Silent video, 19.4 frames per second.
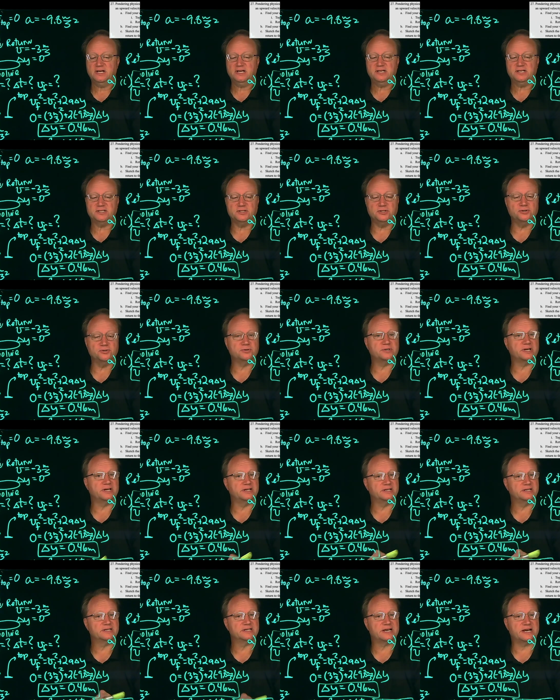You
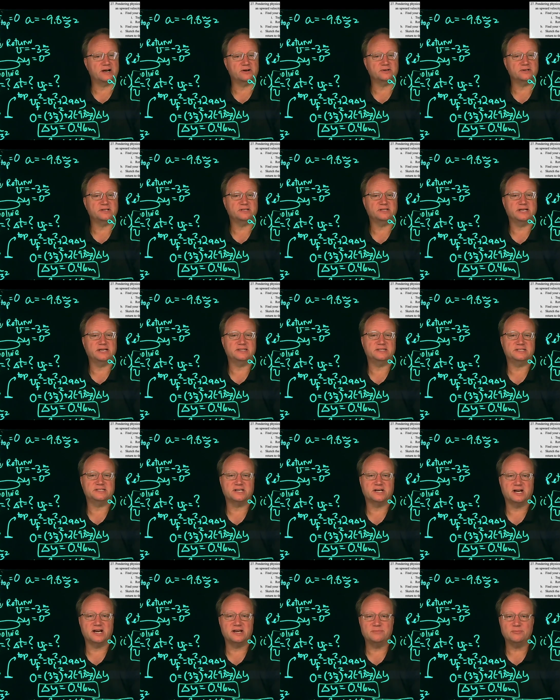can calculate the
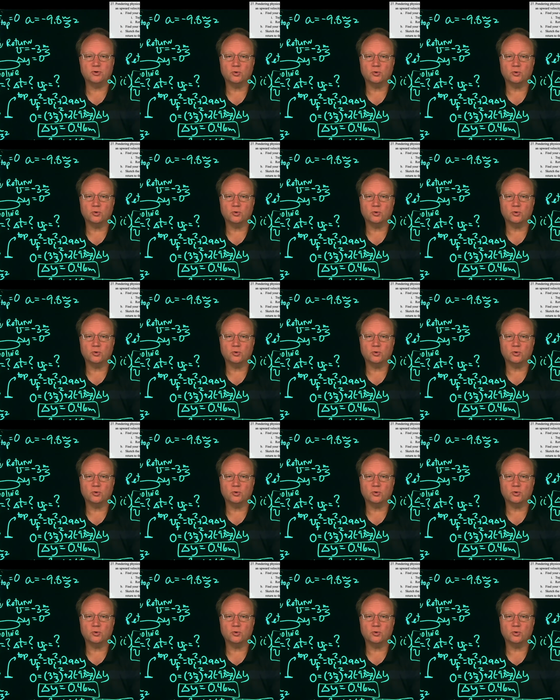time